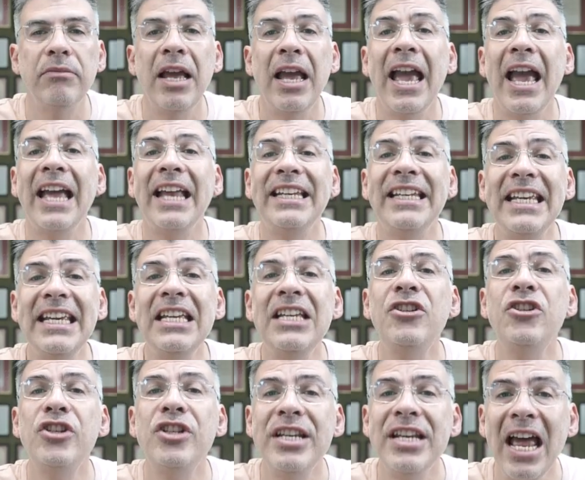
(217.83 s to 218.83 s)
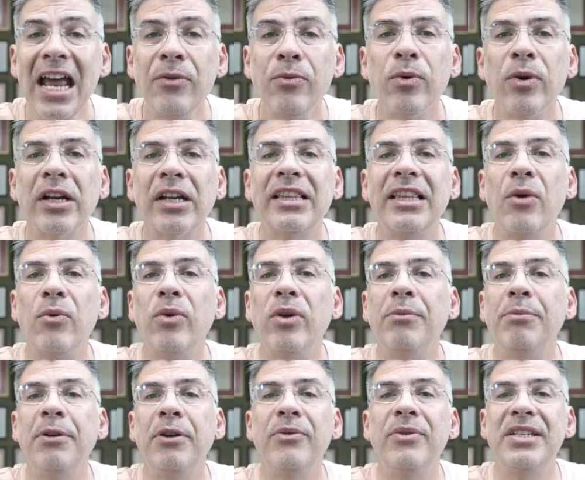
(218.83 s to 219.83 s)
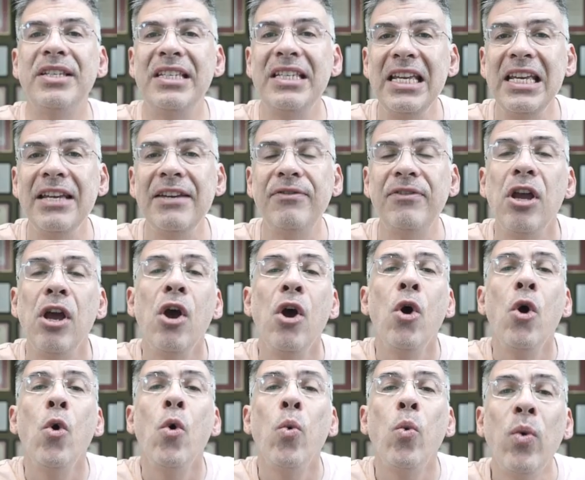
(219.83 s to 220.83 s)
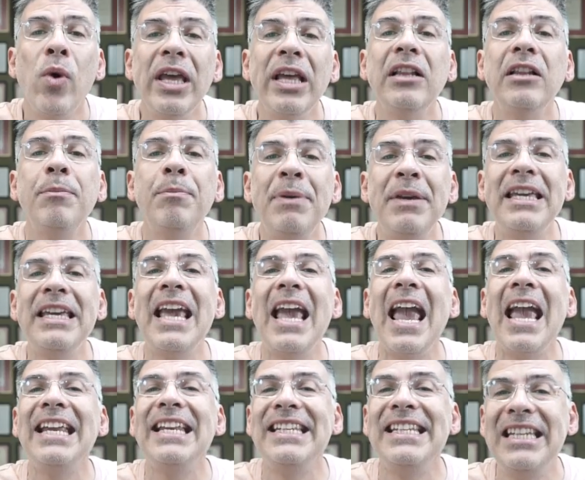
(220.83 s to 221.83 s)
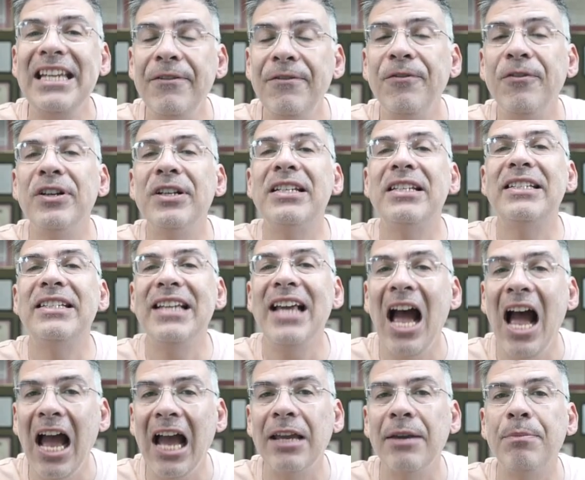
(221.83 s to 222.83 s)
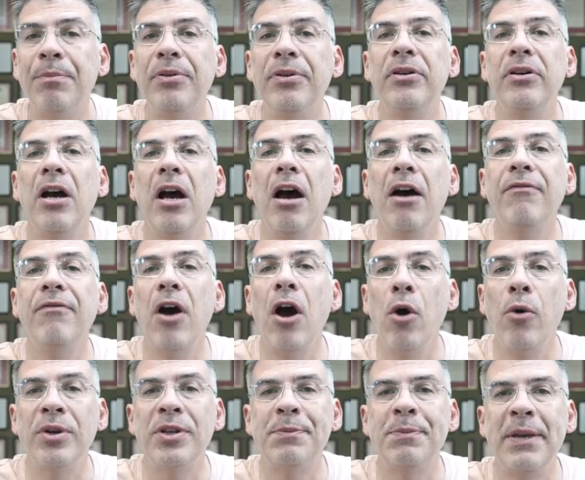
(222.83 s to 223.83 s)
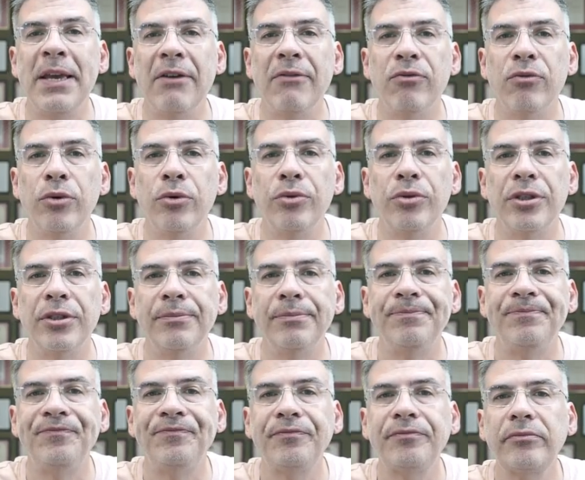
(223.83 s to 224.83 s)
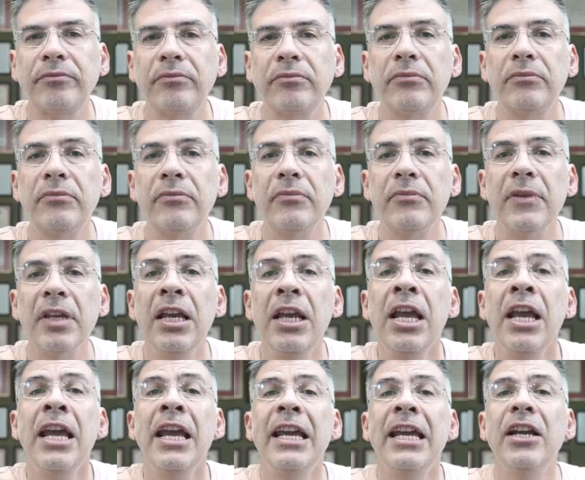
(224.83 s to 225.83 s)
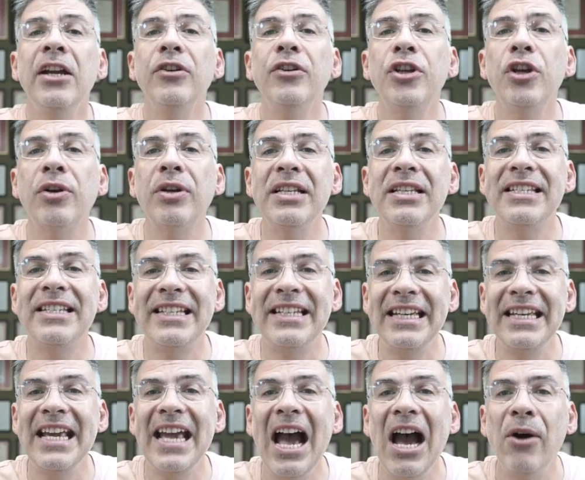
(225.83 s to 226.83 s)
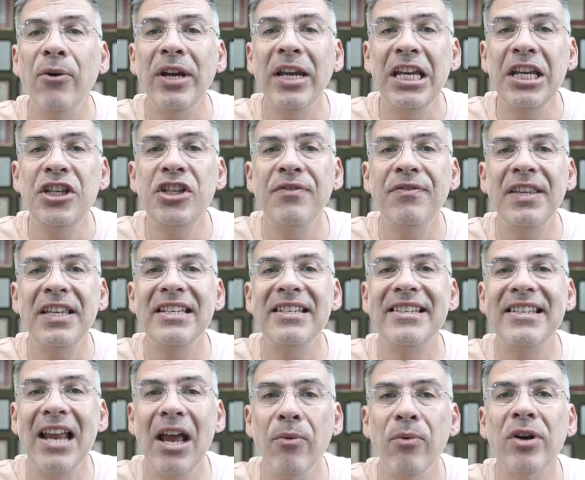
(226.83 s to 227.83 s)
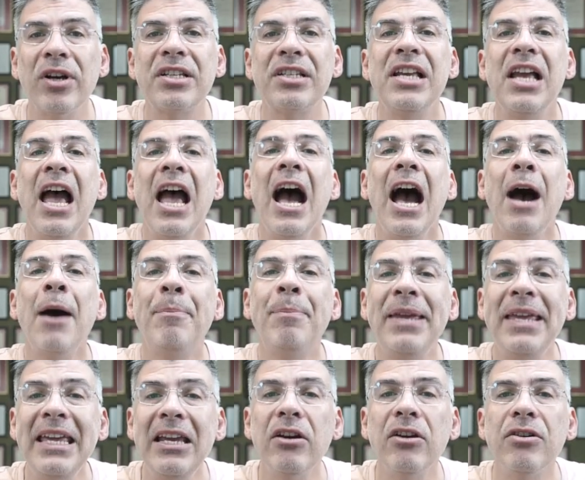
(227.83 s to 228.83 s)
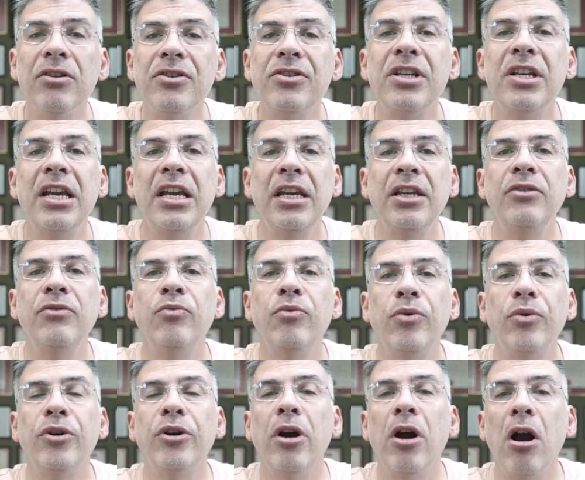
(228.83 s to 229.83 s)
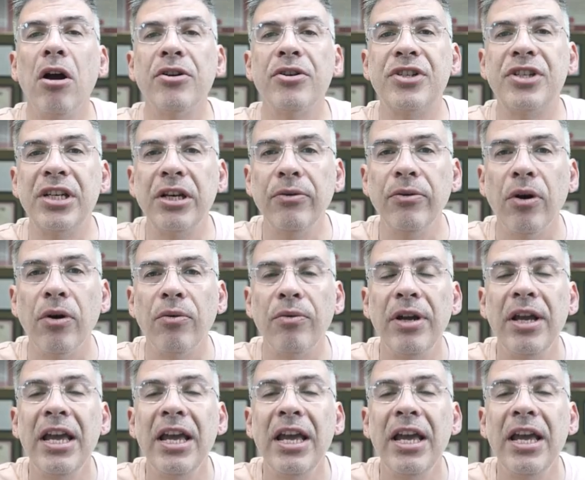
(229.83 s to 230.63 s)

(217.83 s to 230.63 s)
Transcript: and each network that will be received will be a different type of O S P F route. Here you can see how each of these networks appears in router R zero,